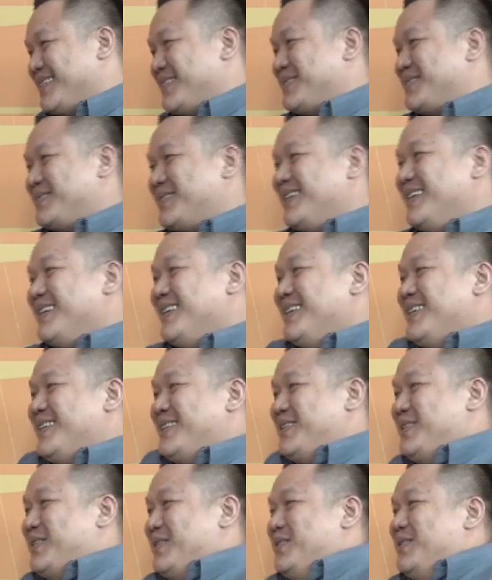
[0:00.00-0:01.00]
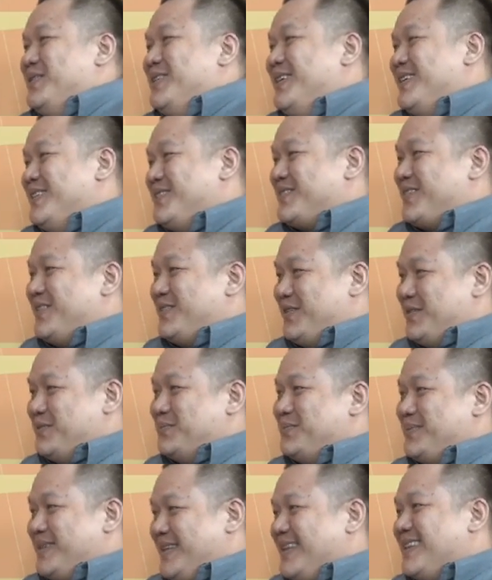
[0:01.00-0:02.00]
So, sort
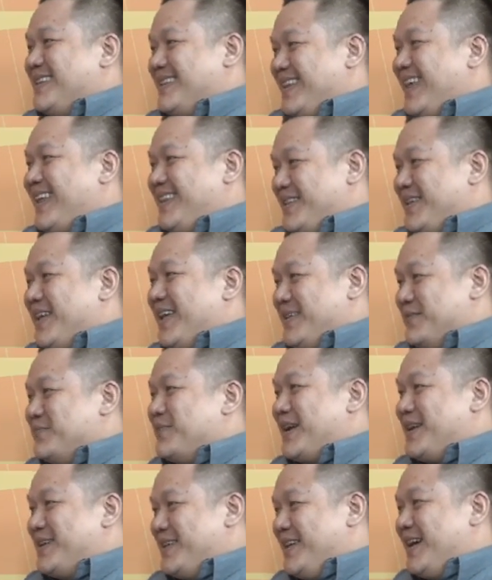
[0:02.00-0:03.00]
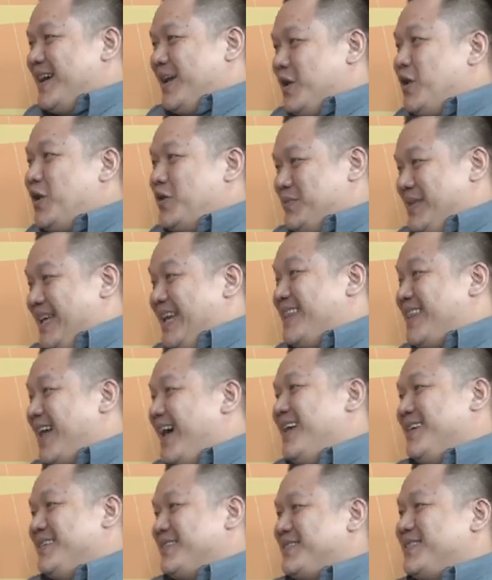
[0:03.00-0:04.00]
of that and a lot of
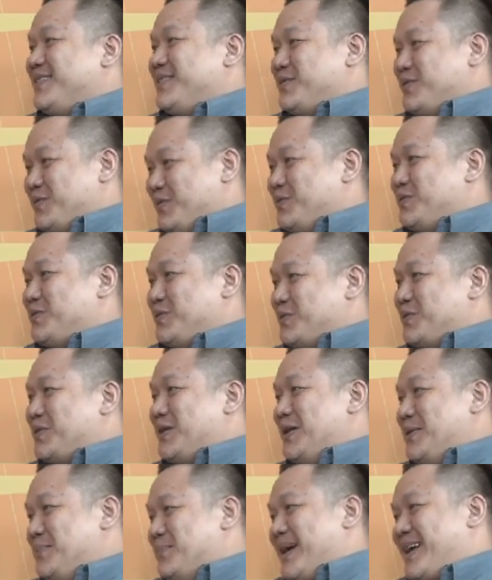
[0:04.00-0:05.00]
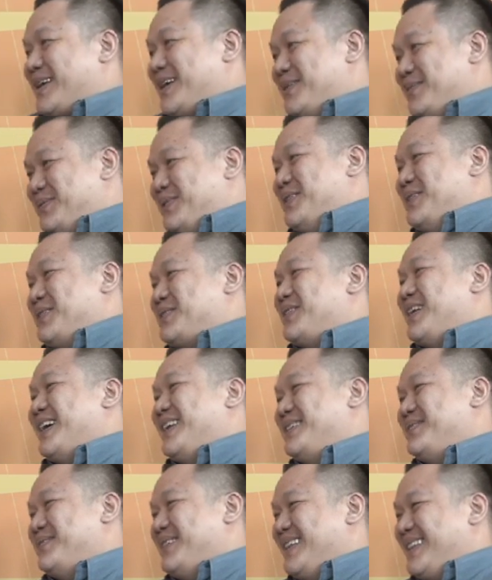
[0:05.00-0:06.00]
data to really back up your
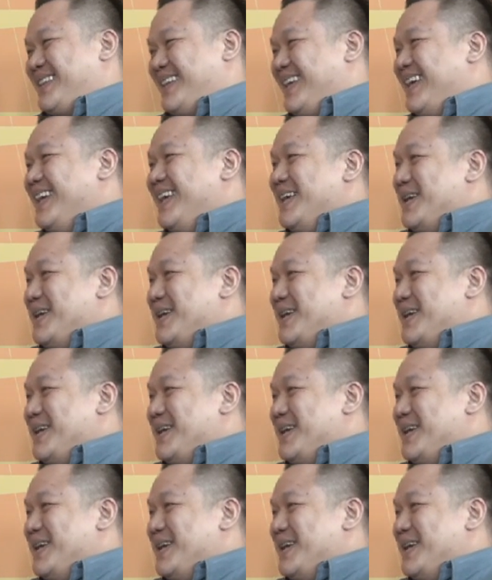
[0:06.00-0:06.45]
credibility.